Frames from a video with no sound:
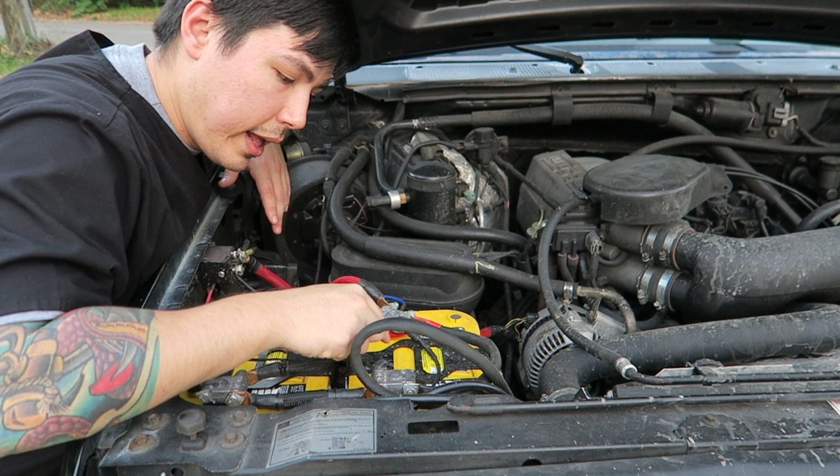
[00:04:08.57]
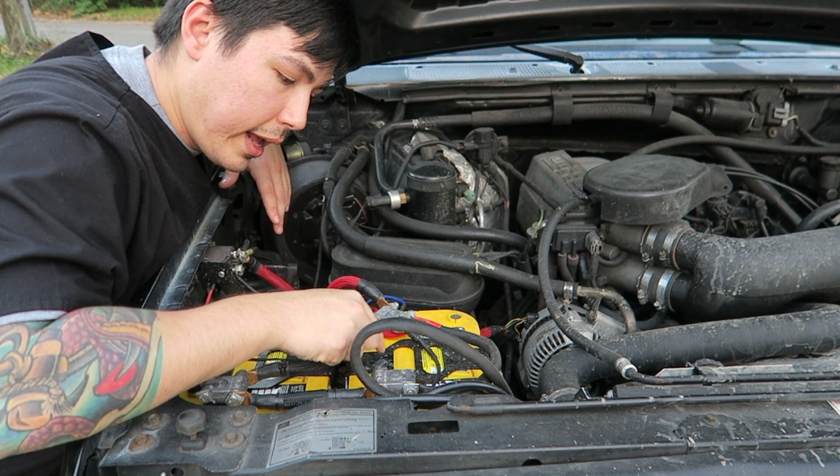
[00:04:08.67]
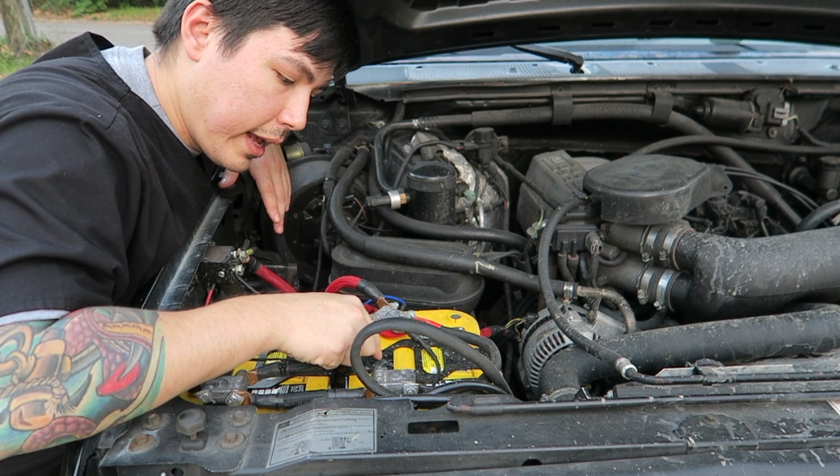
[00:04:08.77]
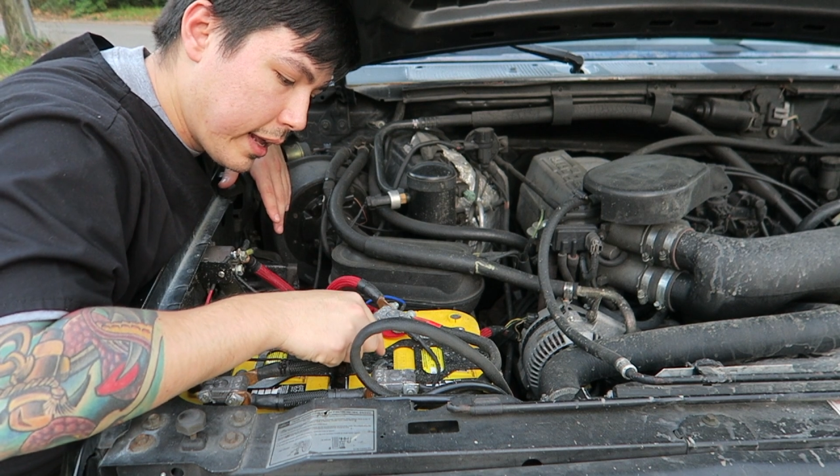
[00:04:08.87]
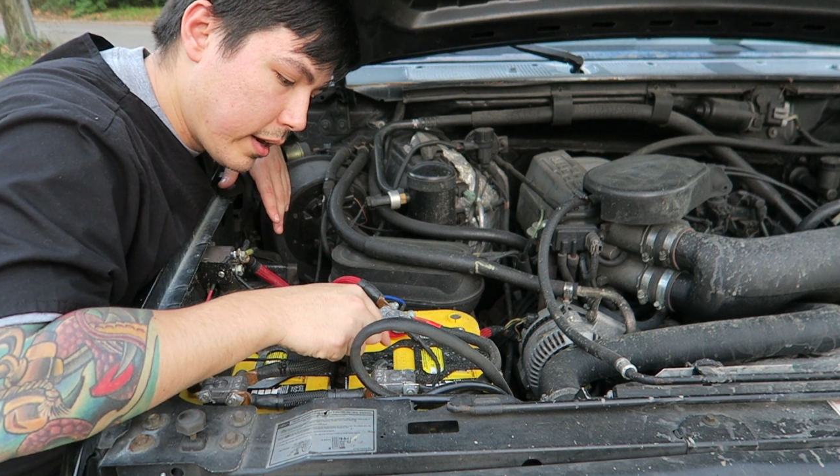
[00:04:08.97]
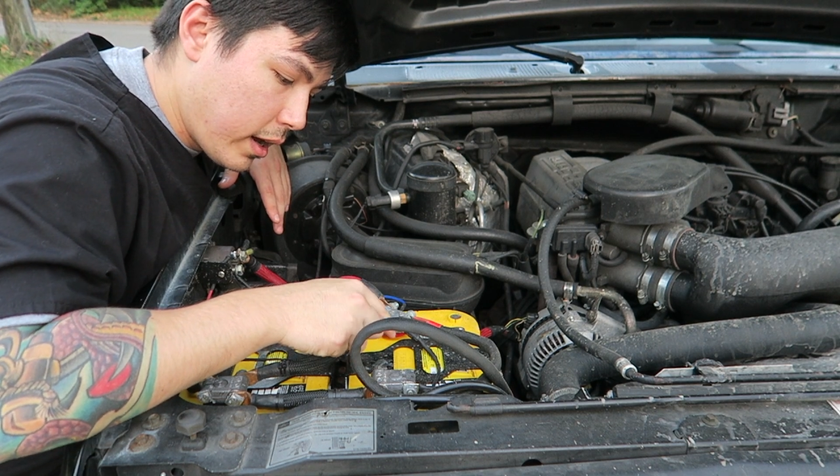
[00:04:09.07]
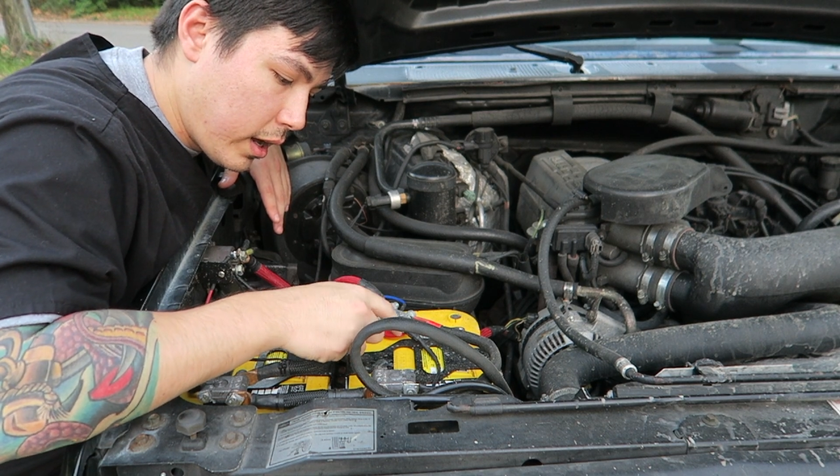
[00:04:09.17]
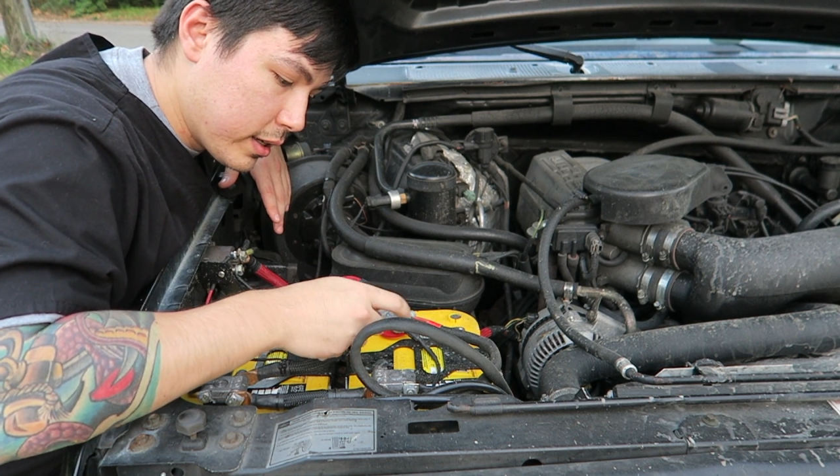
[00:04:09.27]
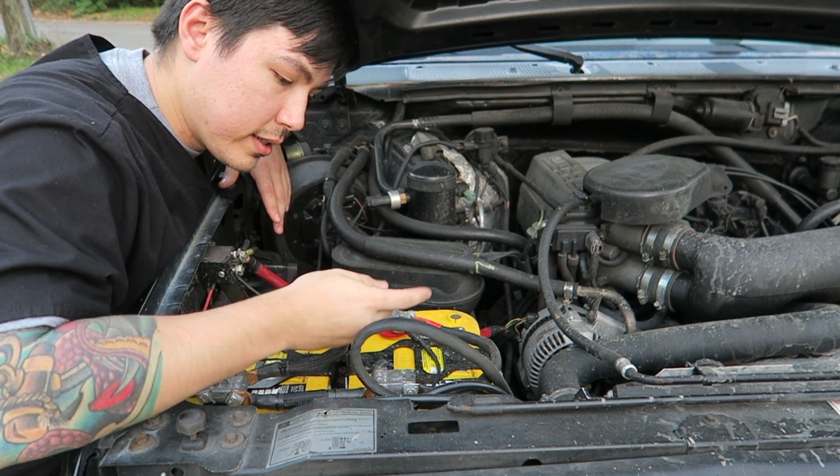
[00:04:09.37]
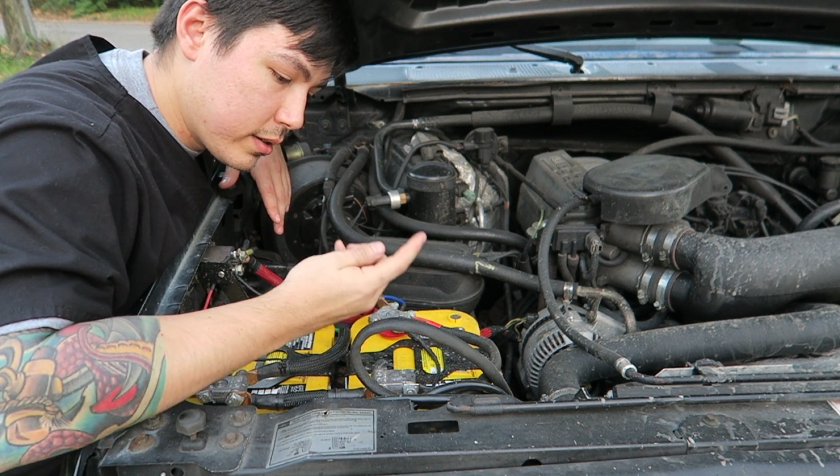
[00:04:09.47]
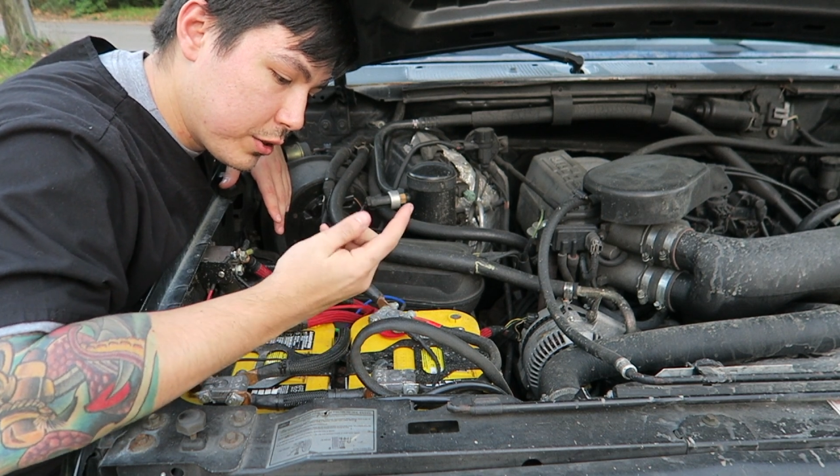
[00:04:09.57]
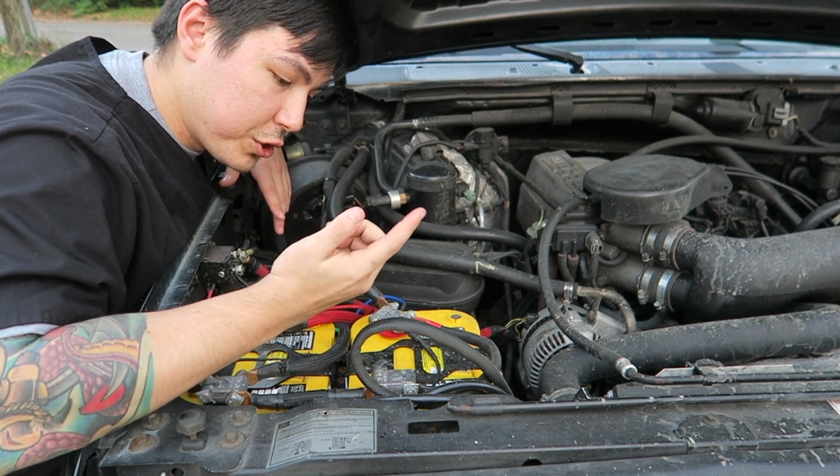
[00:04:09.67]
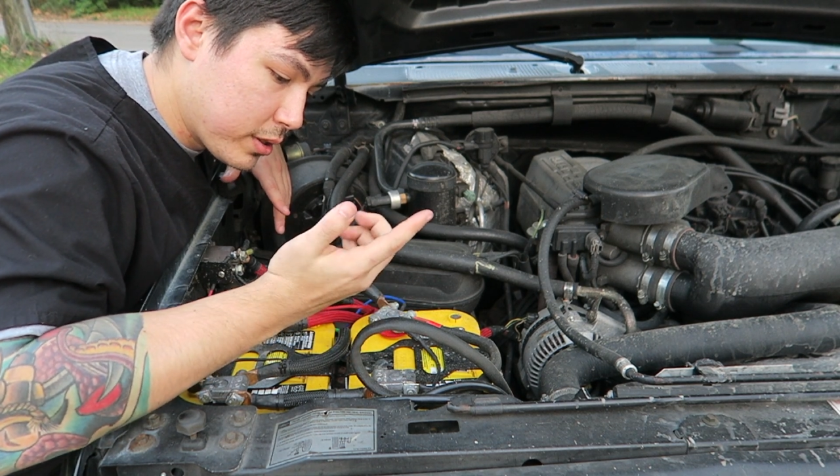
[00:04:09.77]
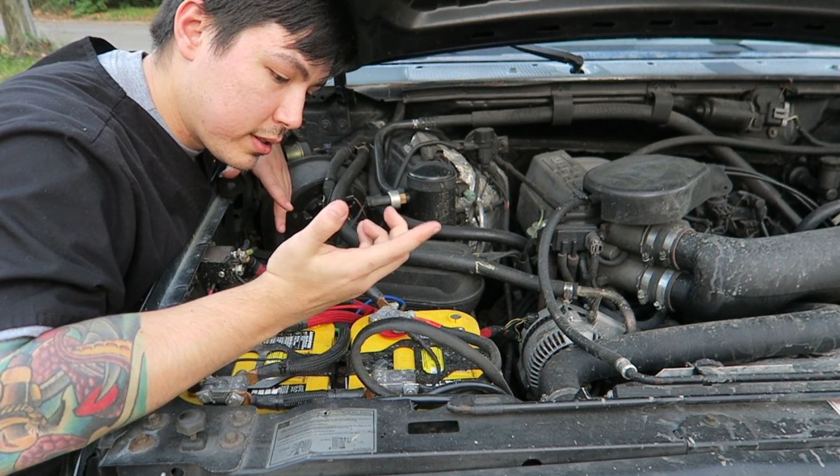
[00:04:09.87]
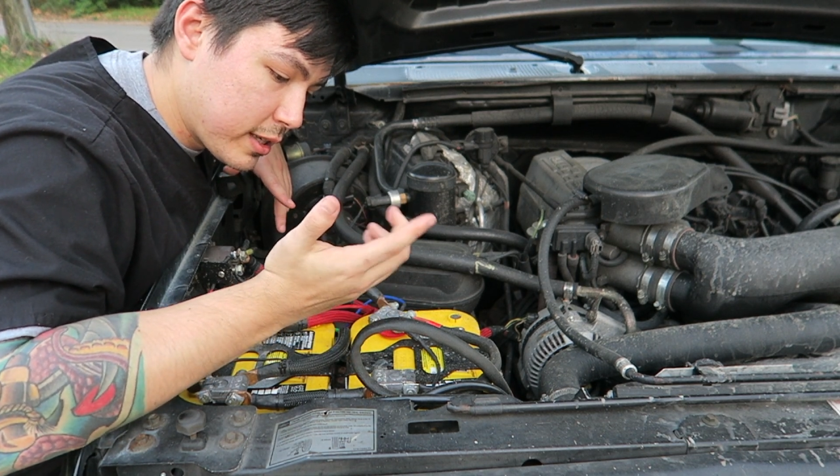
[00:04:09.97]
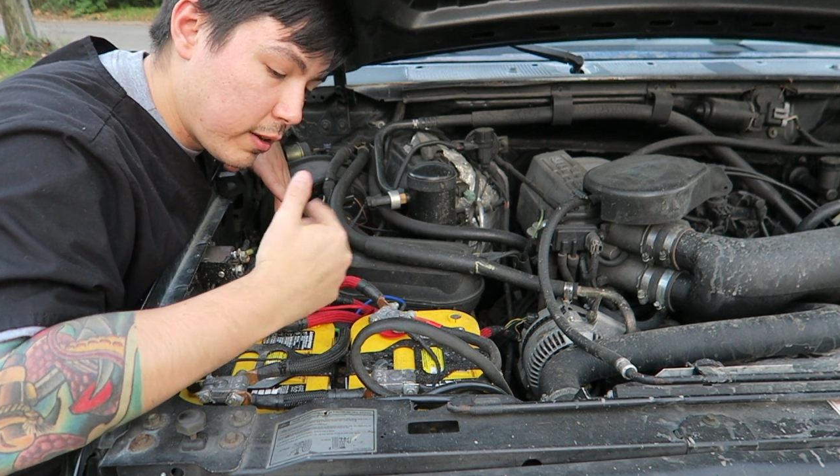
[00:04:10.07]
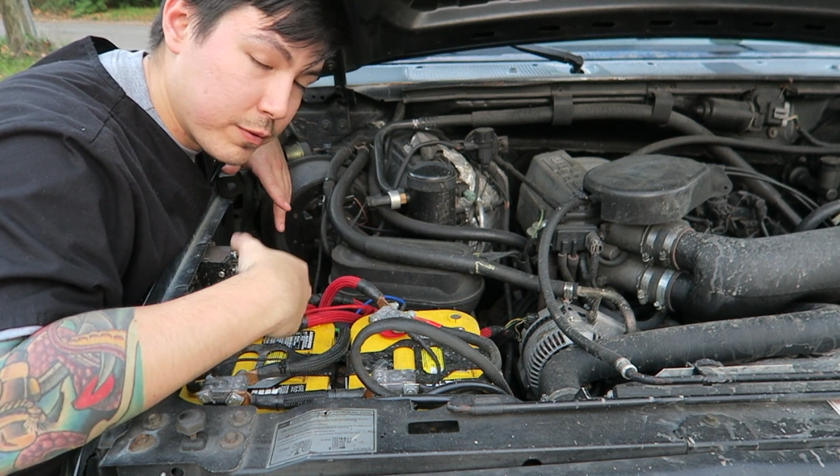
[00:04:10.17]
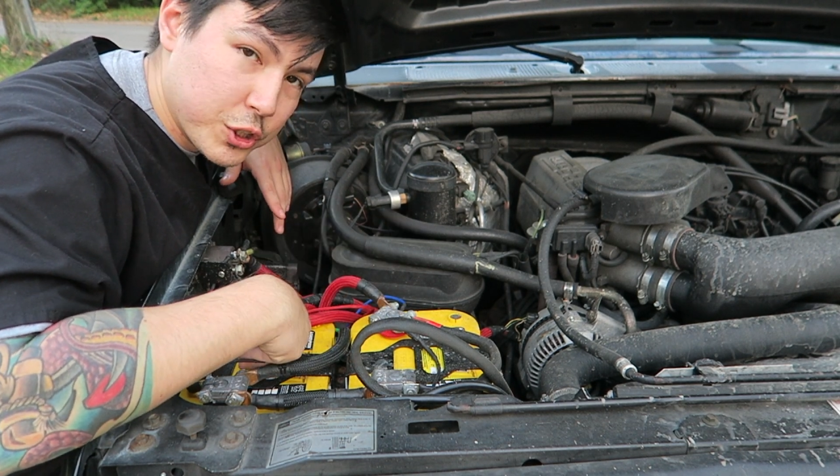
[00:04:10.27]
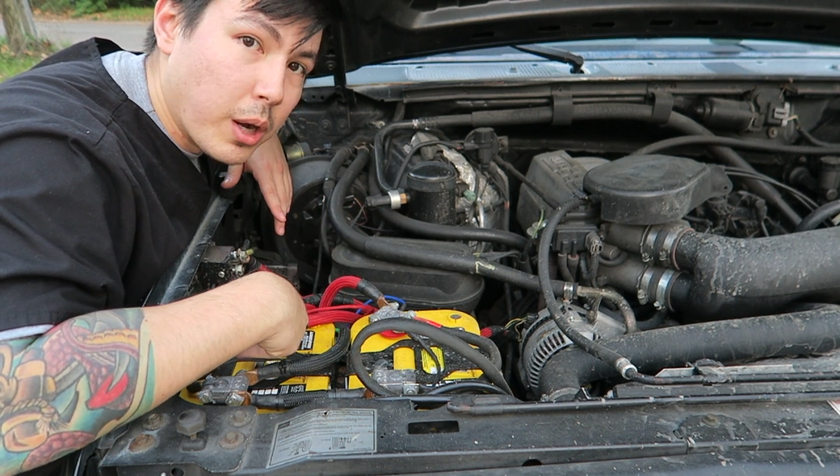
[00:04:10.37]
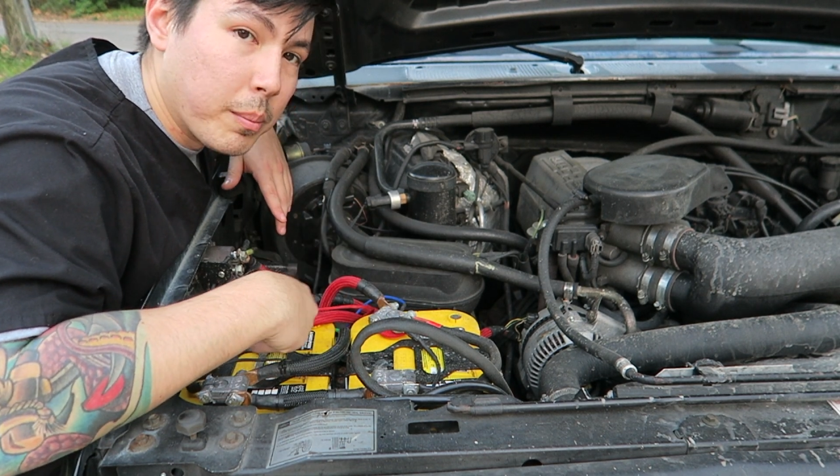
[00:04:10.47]
and just
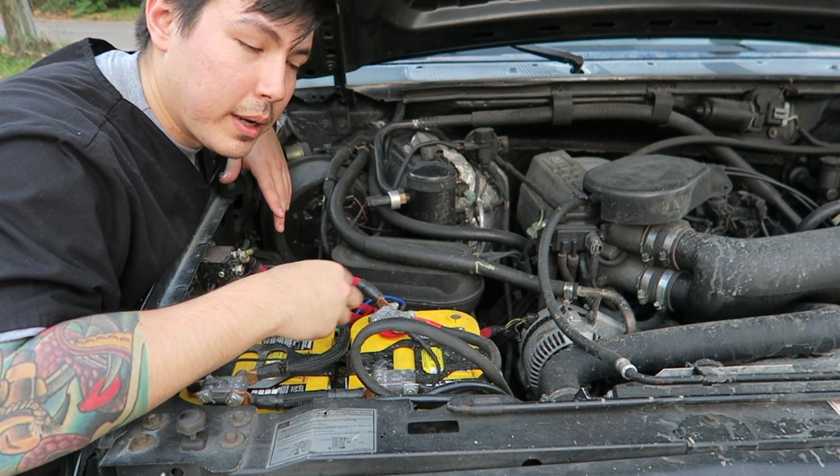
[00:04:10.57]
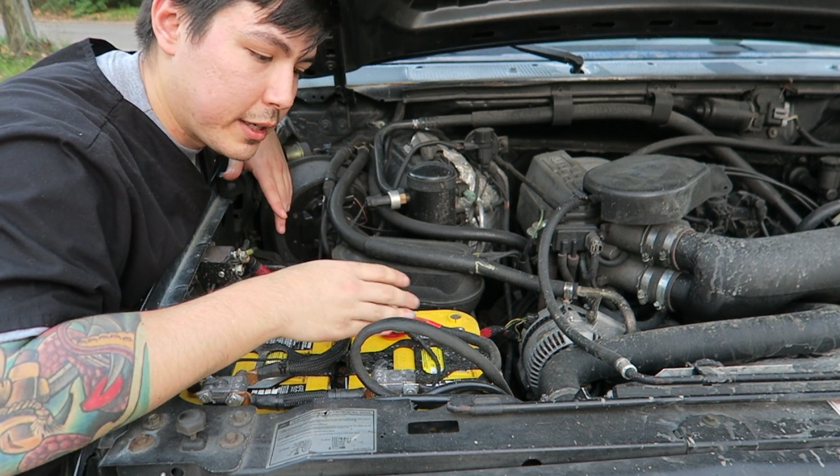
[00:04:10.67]
self-jump.